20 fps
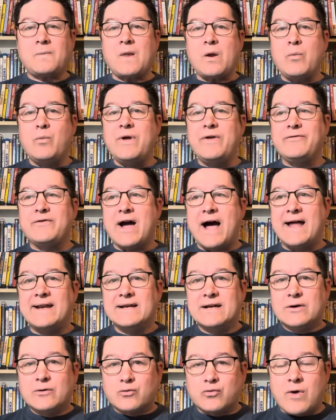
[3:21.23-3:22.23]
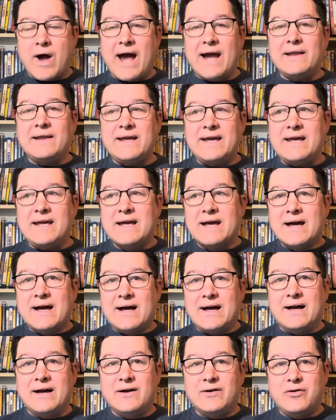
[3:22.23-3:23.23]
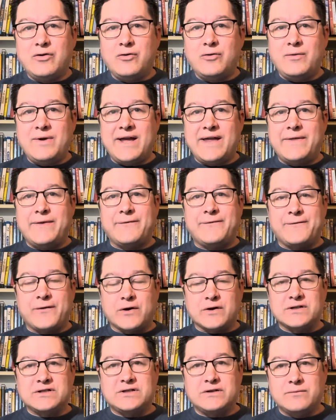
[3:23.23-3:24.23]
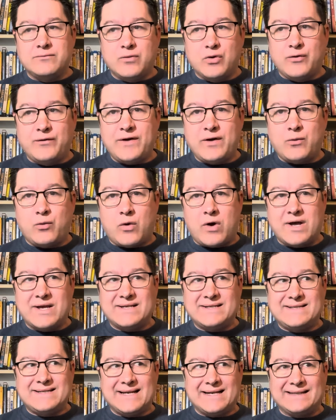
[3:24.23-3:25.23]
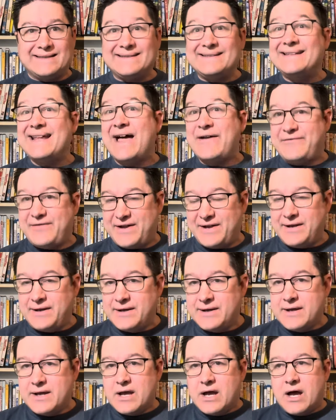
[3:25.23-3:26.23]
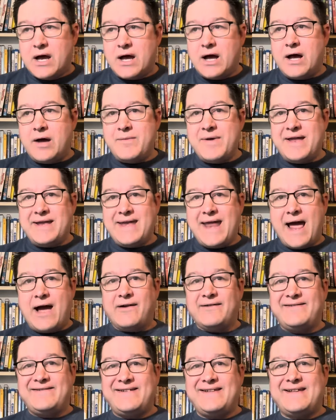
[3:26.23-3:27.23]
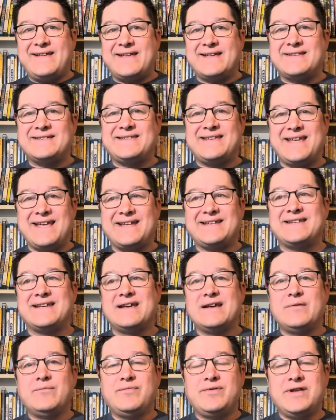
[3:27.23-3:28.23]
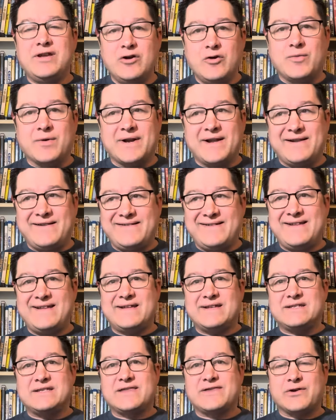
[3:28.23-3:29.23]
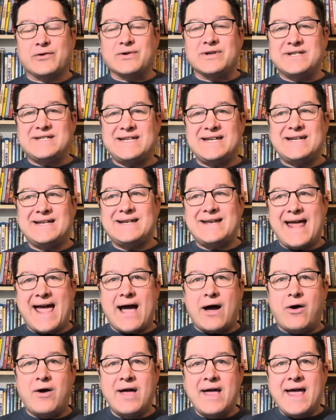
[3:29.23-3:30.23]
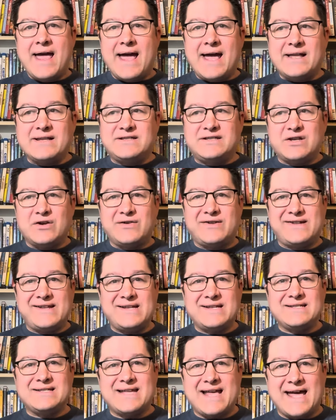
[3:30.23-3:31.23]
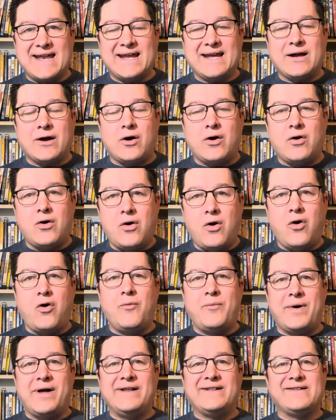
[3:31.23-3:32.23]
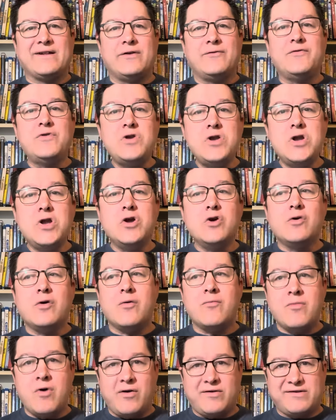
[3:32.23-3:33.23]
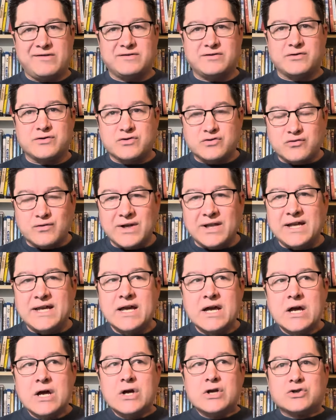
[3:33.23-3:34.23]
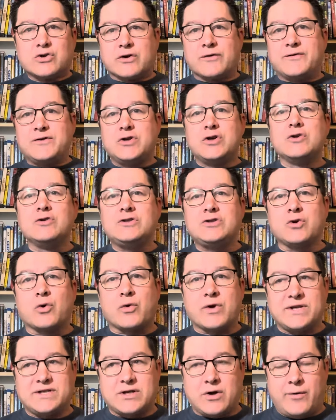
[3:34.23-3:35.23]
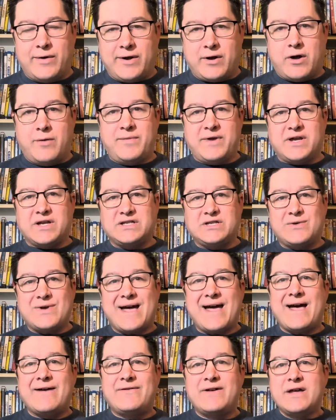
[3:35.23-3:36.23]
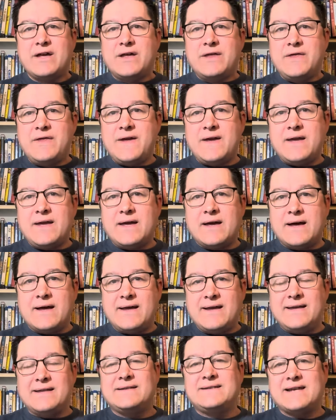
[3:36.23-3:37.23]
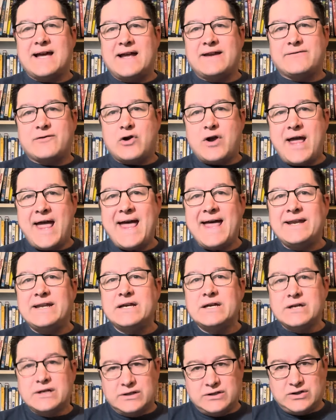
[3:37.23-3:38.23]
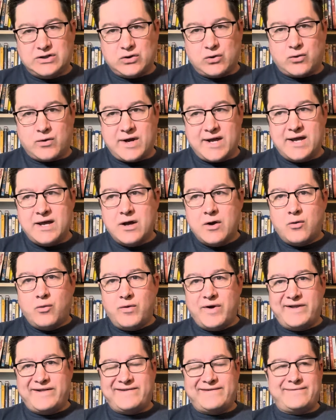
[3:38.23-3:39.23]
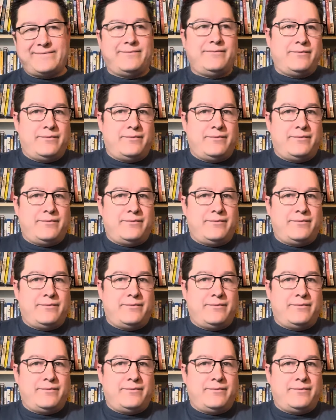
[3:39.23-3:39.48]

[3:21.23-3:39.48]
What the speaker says: we've got Riley, who in the first movie was 11, and now she has hit puberty. She is 13 now, and so she is getting a whole bunch of new emotions. So there's really sort of two stories going on, because you have the inside of her head story, which